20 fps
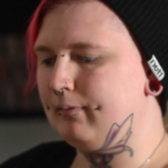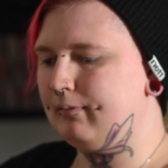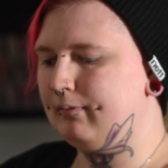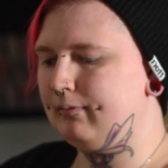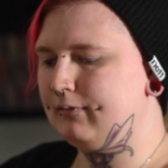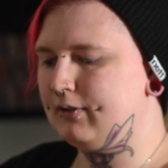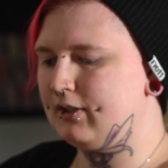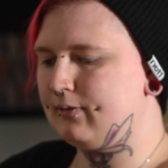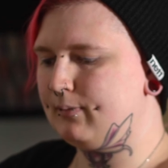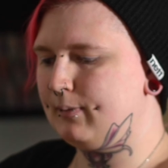
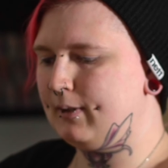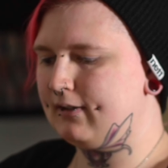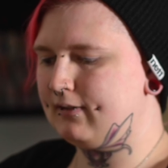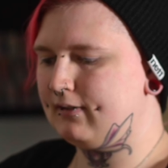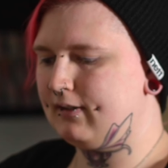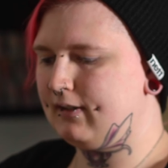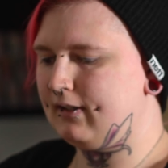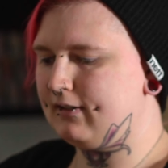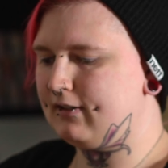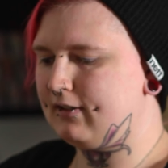Just because
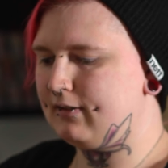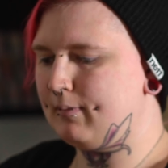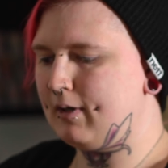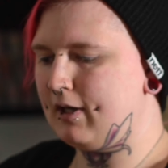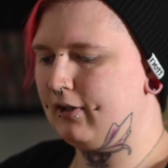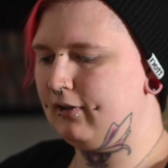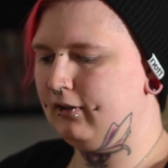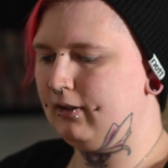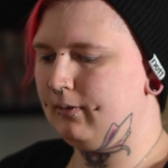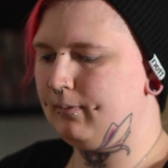of the
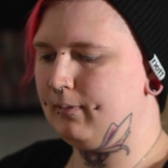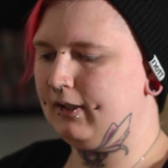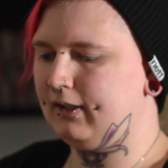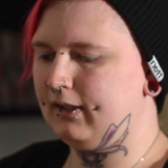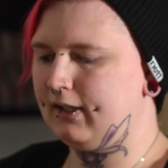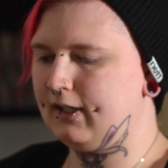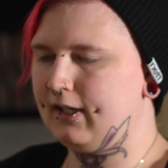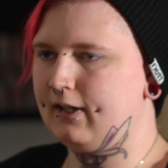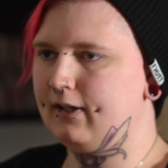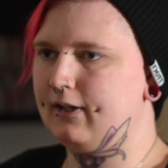smuggle
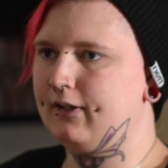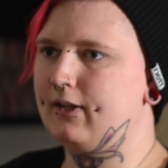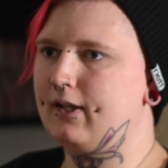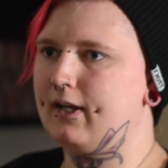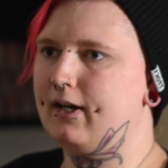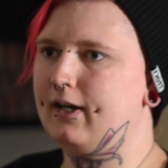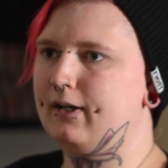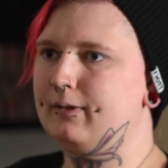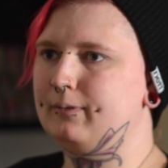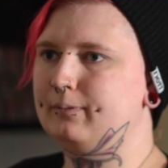ability on there.